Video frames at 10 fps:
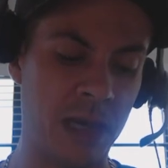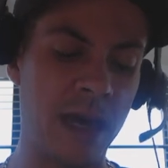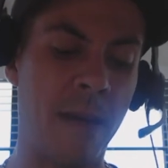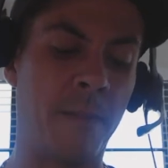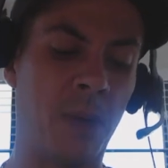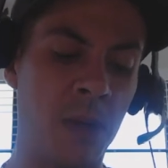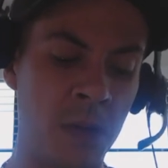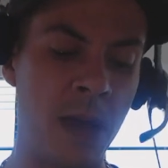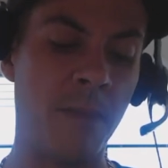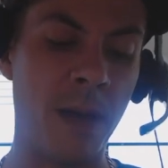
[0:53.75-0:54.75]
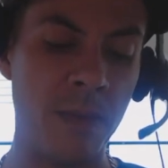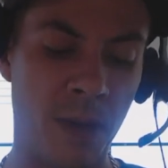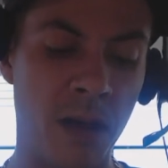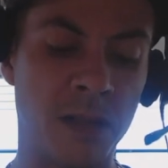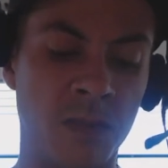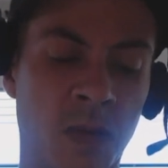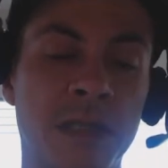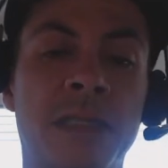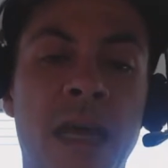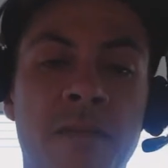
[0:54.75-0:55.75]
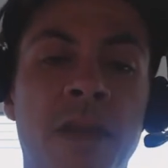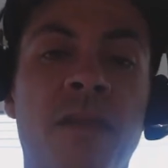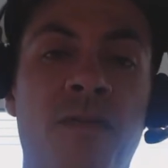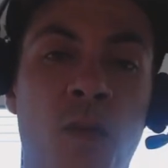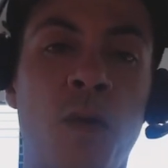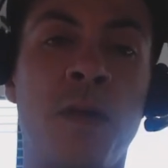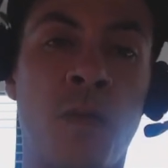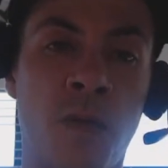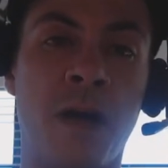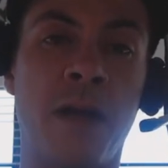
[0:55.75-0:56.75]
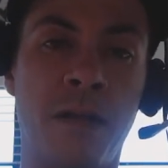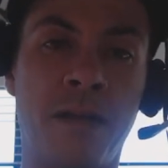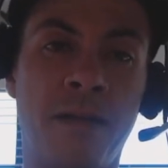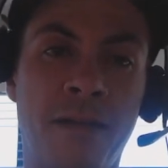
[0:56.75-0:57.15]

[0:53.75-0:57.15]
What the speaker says: They got blown out by Baltimore 7-41.